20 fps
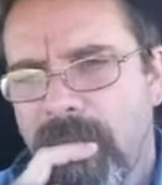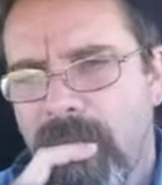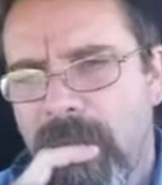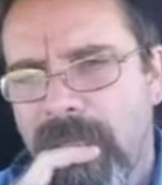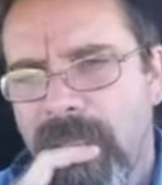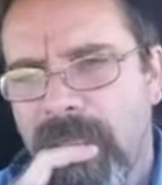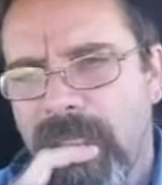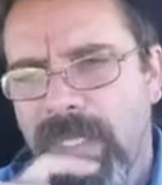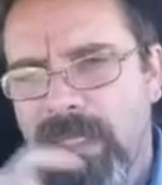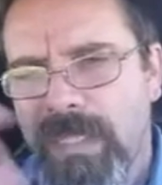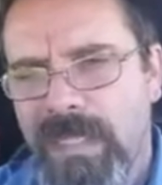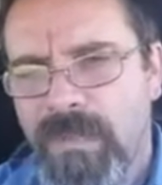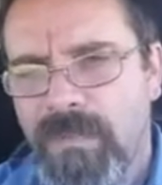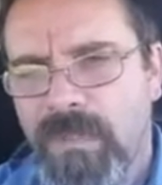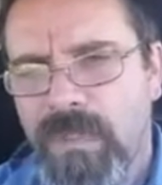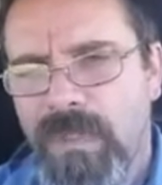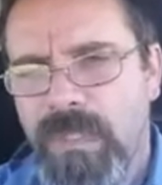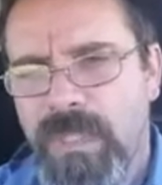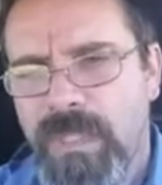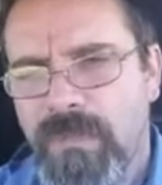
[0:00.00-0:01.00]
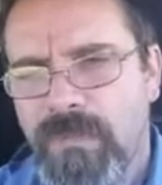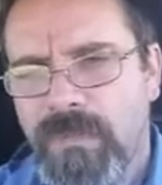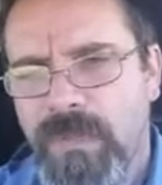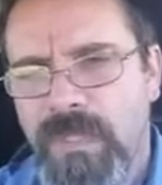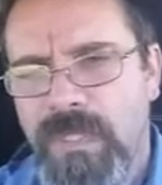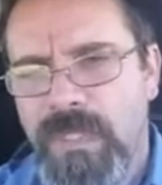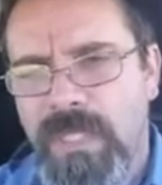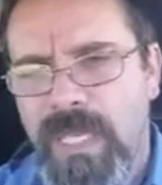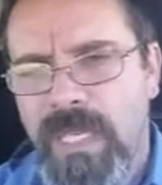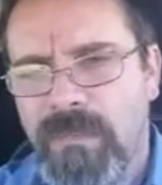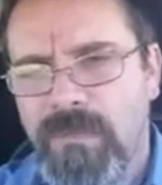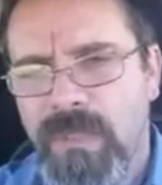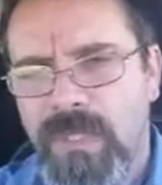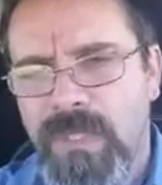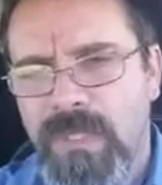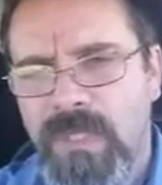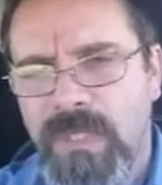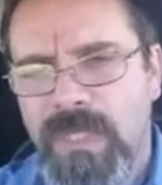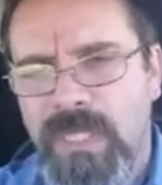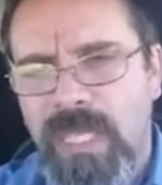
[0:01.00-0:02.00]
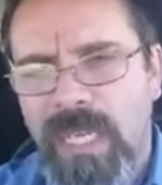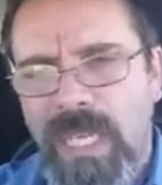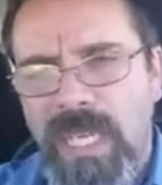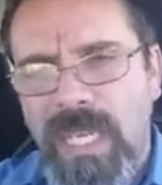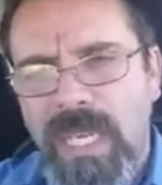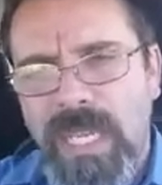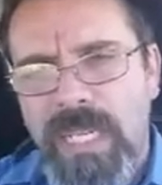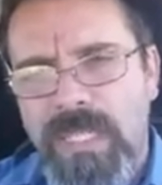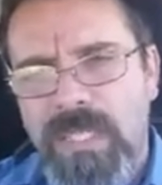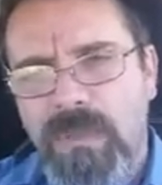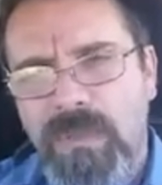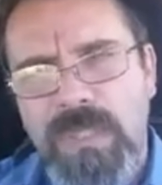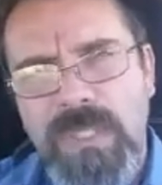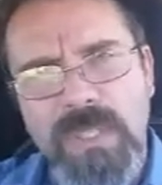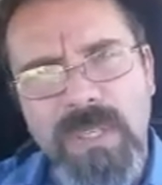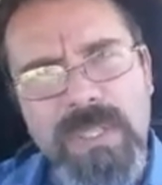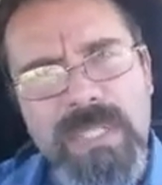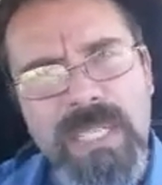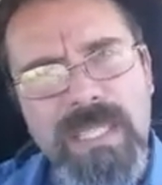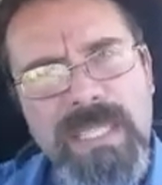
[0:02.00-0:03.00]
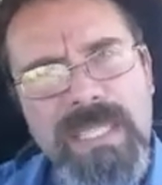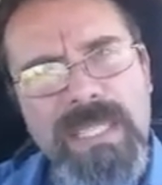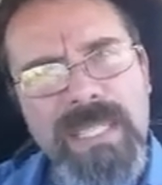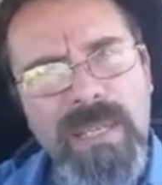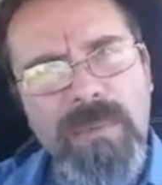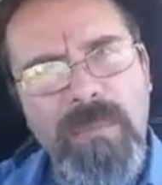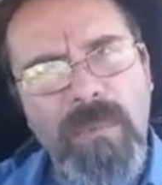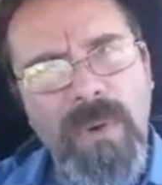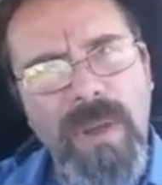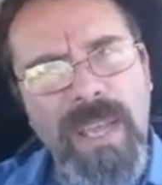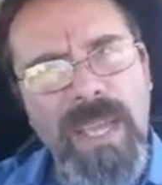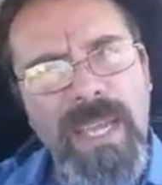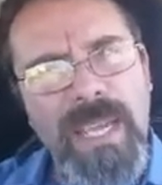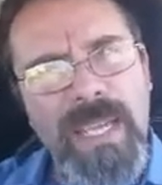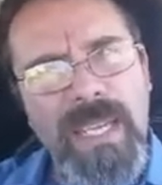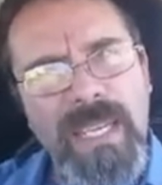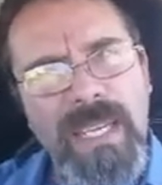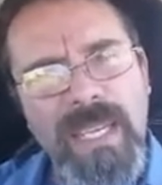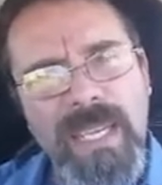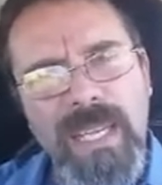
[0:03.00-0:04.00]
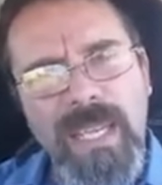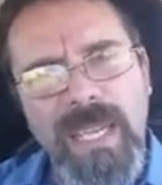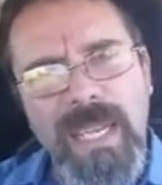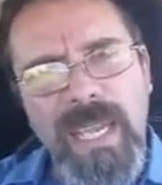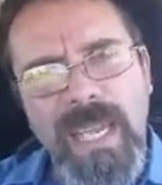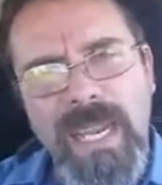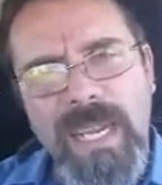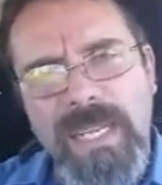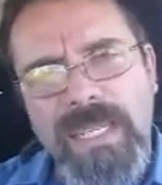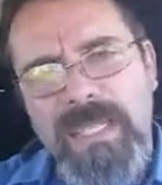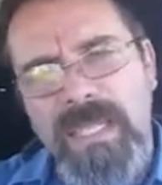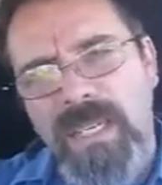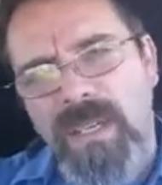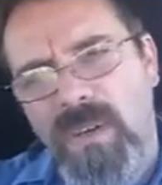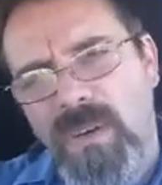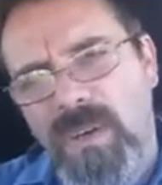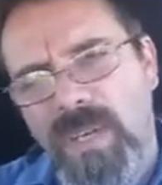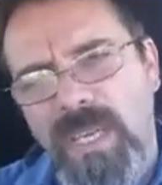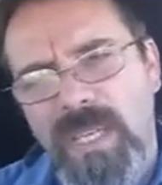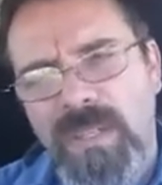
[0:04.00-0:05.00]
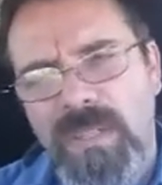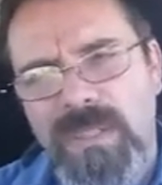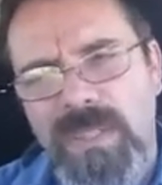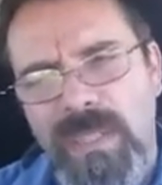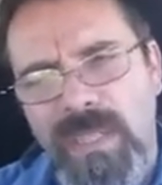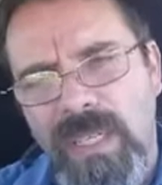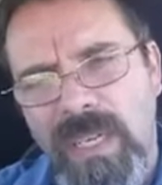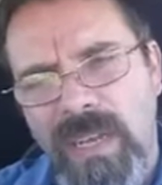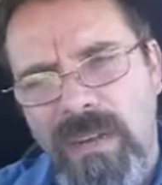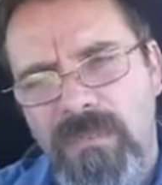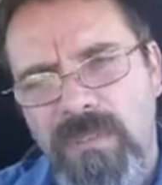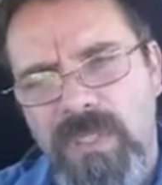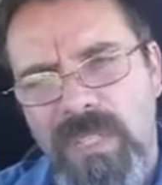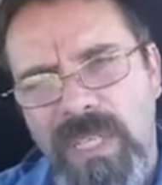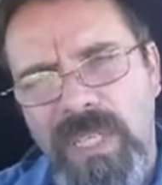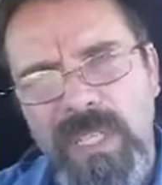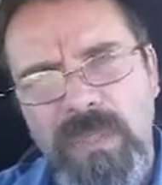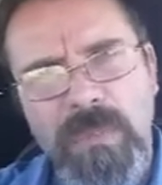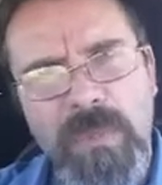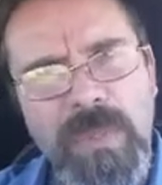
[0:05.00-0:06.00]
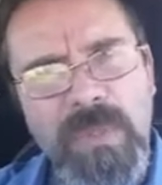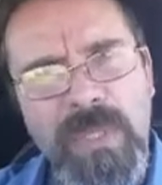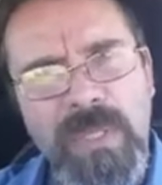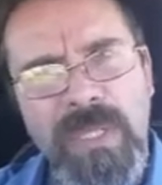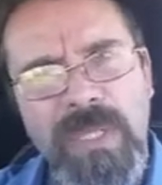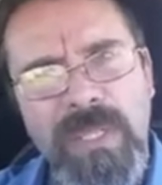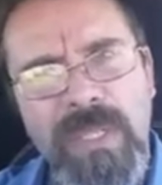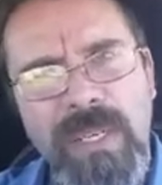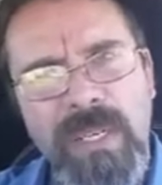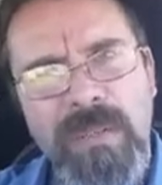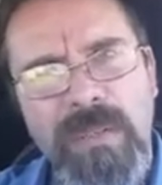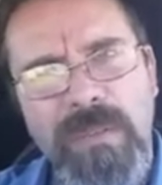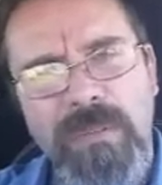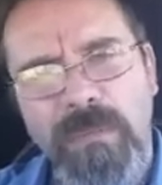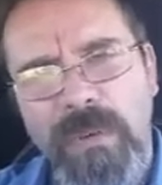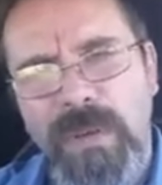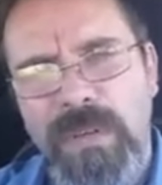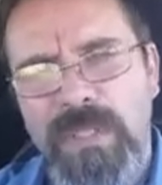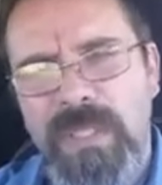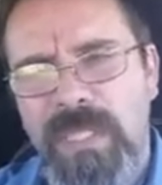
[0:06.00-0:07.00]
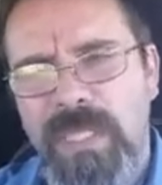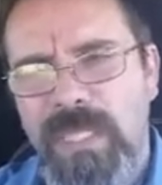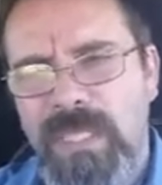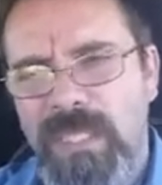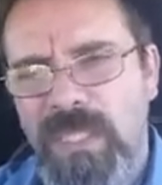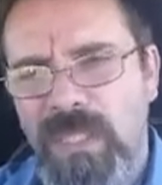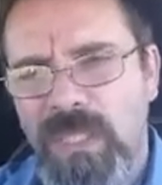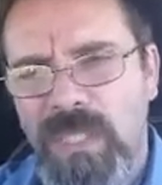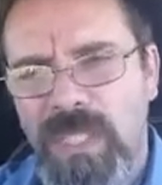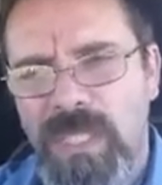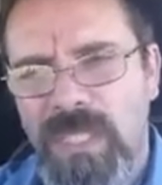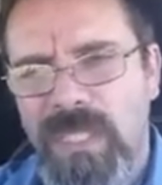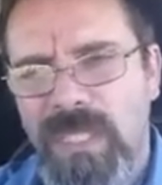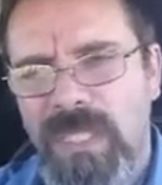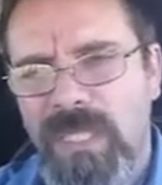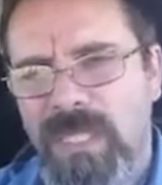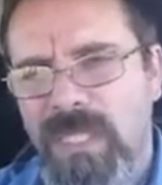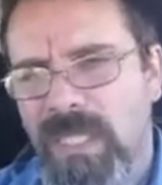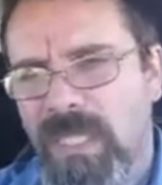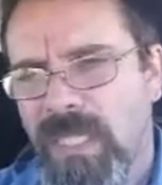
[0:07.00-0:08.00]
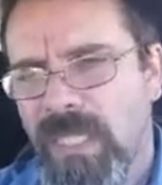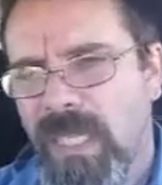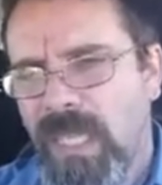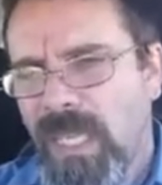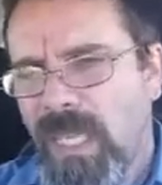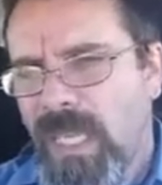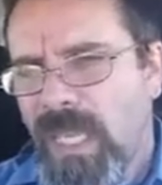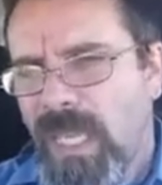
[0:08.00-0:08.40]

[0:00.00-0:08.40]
Matthew 19, first 10 verses. And so it starts out the same way. And it's like, okay, there's a conversation between the Pharisees and Jesus, and